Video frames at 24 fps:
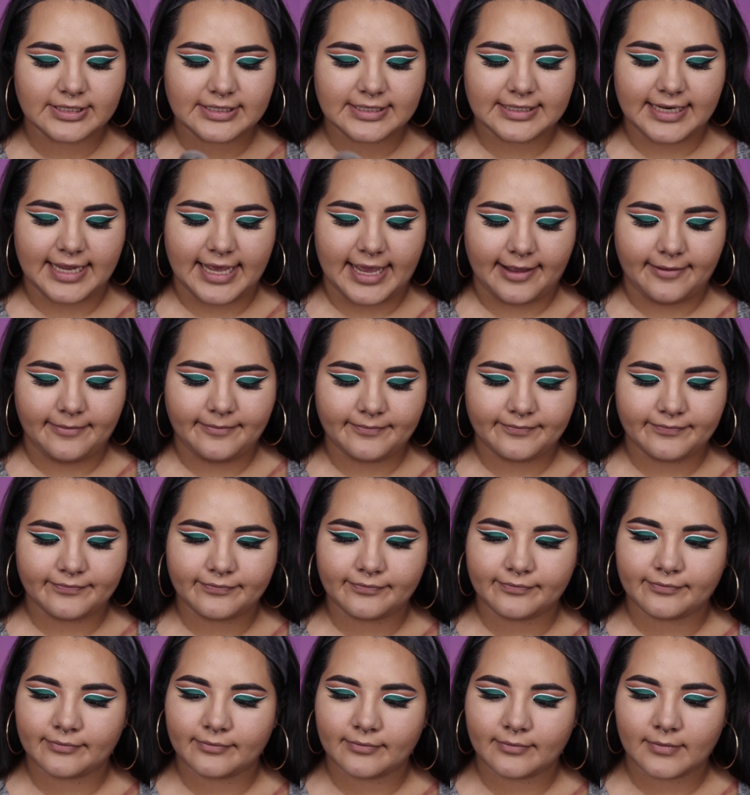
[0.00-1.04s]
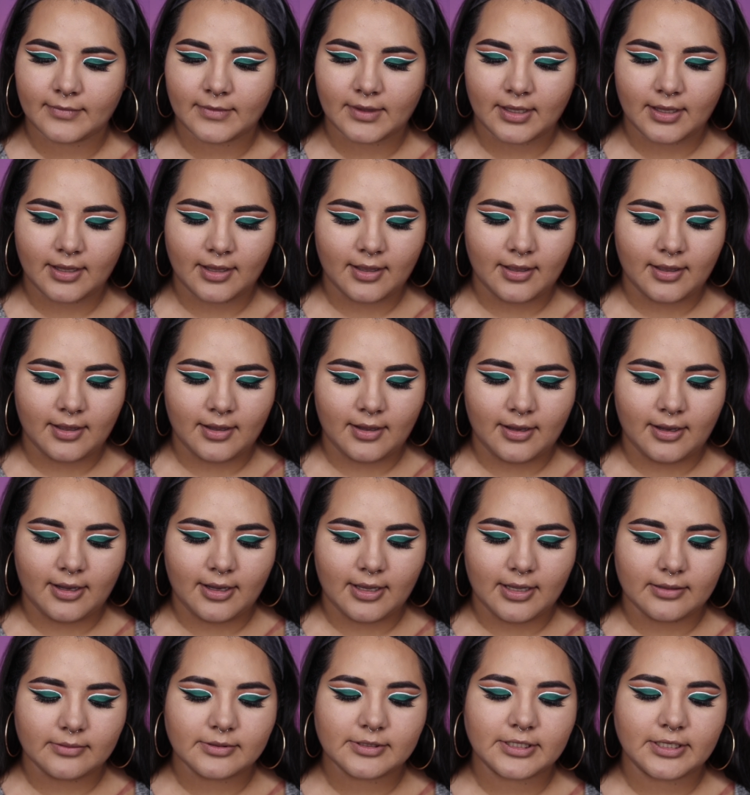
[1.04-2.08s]
it today.
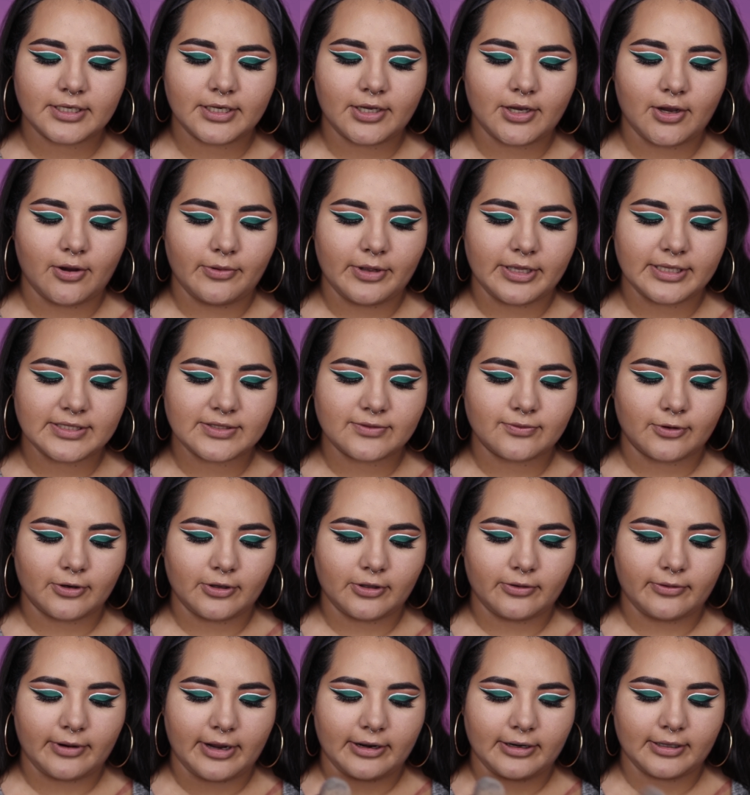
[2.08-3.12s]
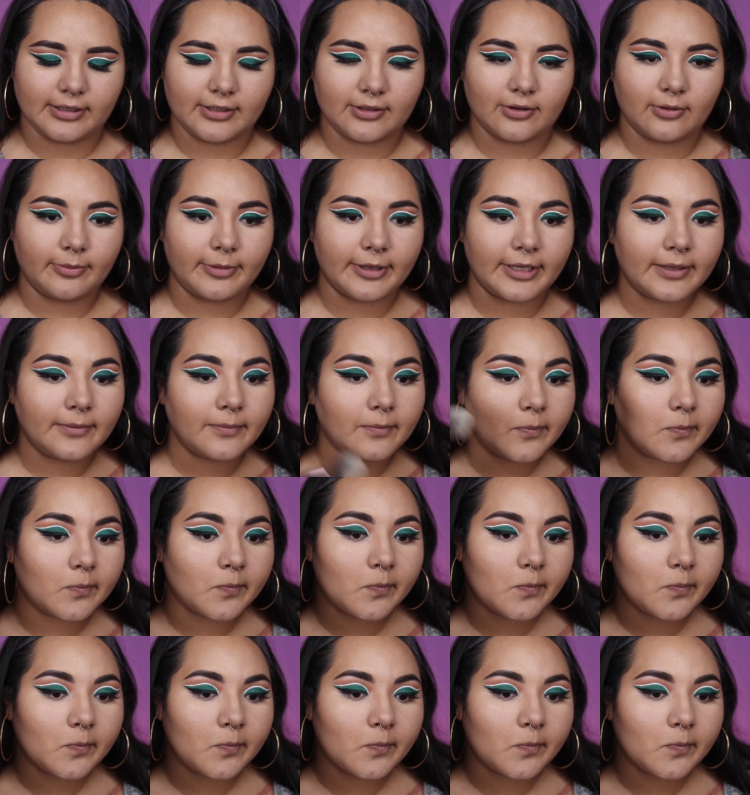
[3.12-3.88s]
I'm just gonna go in, swirl around a little bit.